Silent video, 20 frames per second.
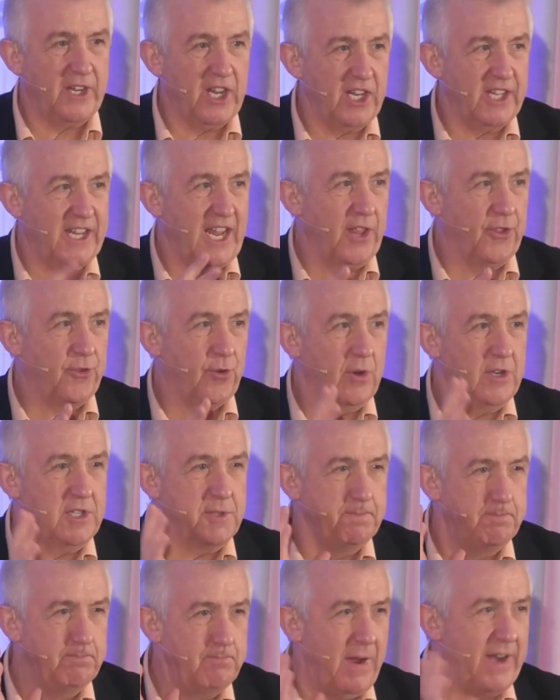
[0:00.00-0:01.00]
going to get through
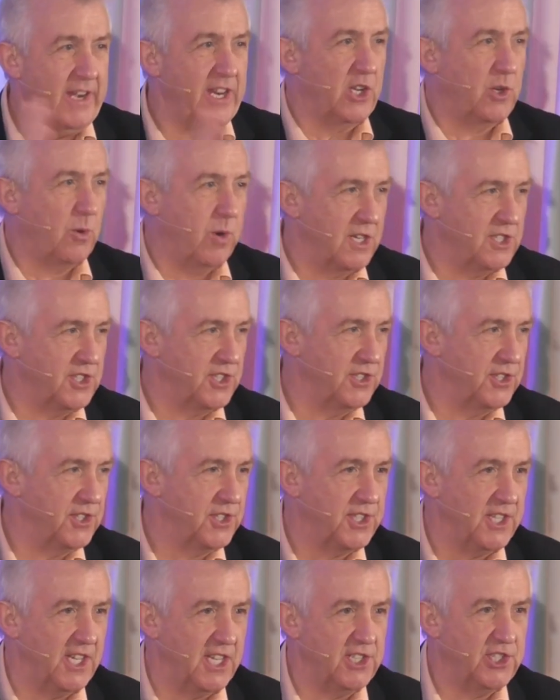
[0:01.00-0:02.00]
as many
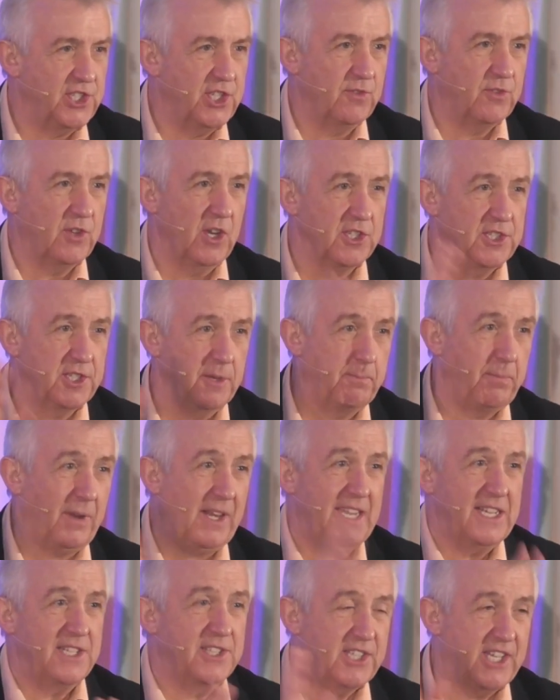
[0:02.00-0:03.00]
questions as you've got, so
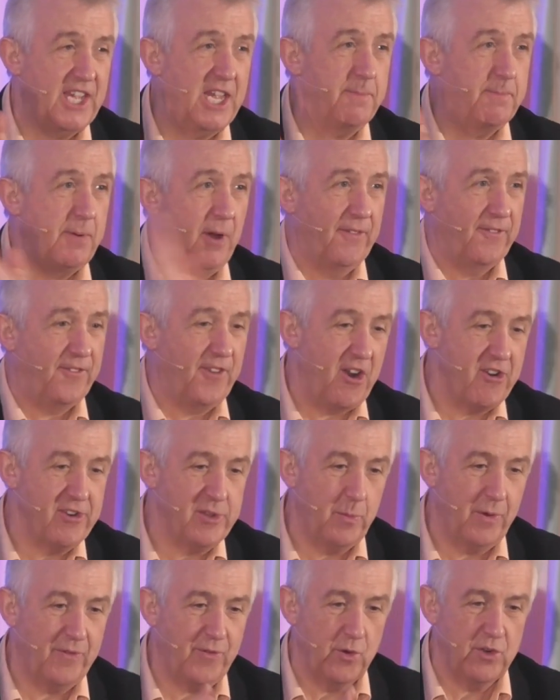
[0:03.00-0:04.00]
please keep on
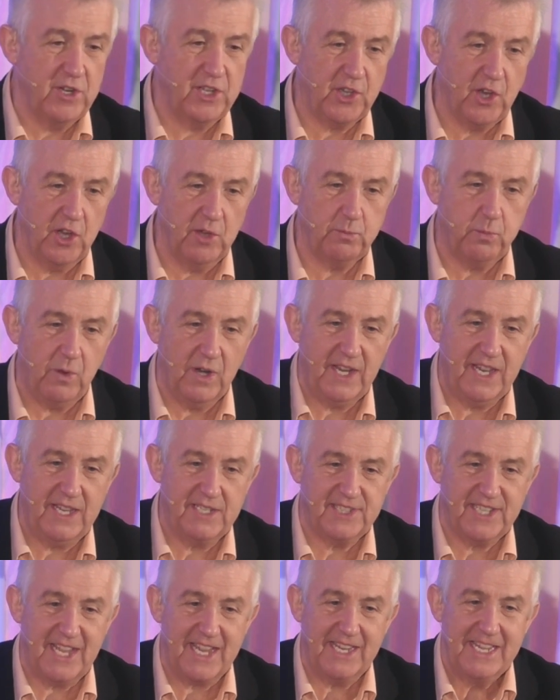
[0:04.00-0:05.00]
firing. We've already got one here
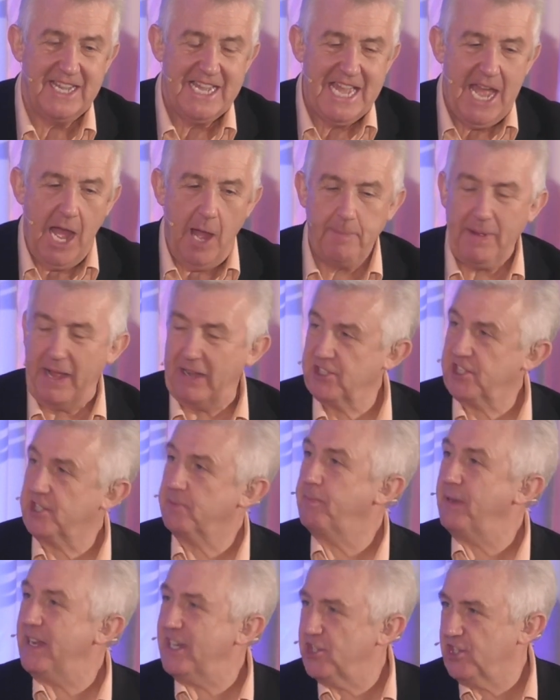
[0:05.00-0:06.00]
saying about
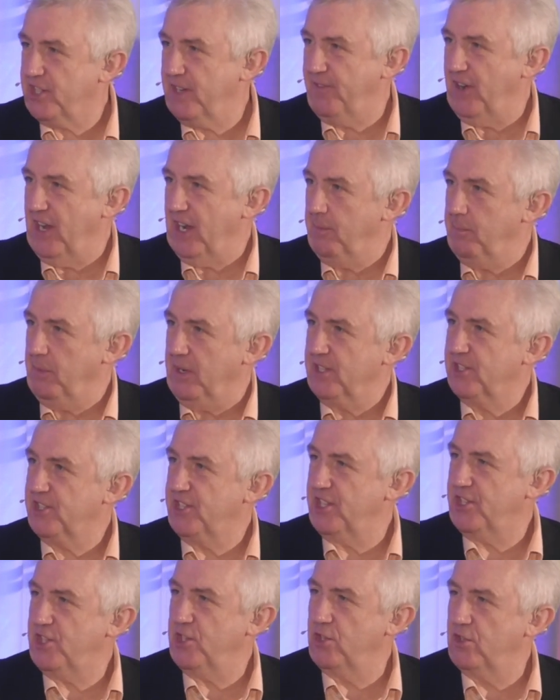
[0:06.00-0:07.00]
speech development.
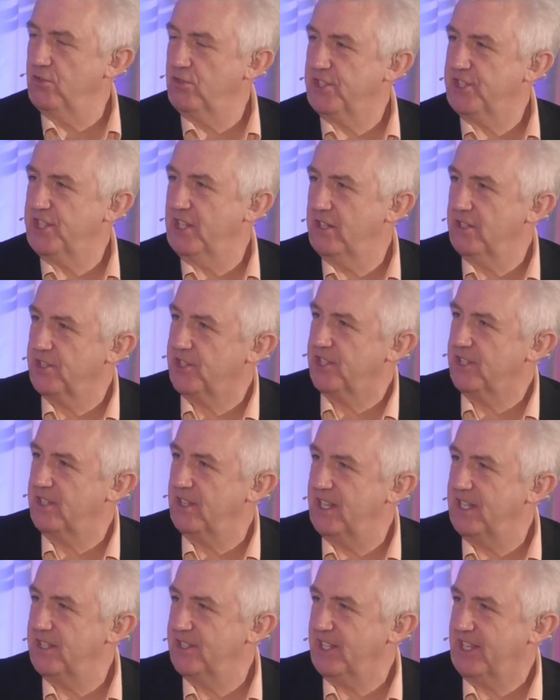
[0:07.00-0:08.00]
Did your results
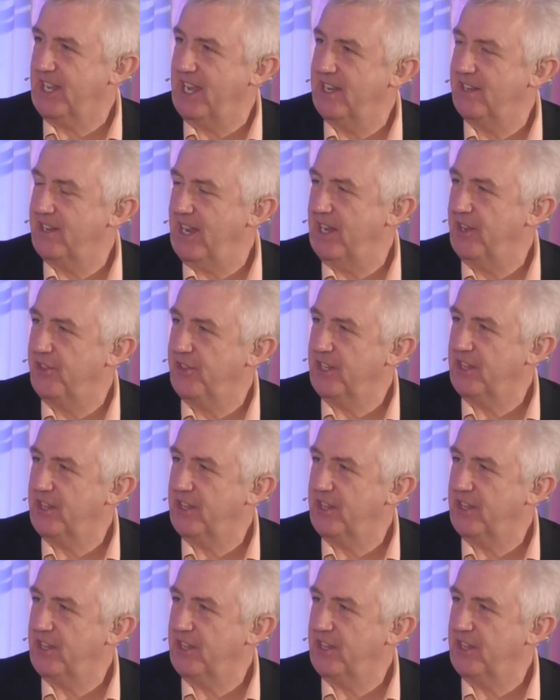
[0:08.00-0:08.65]
indicate anything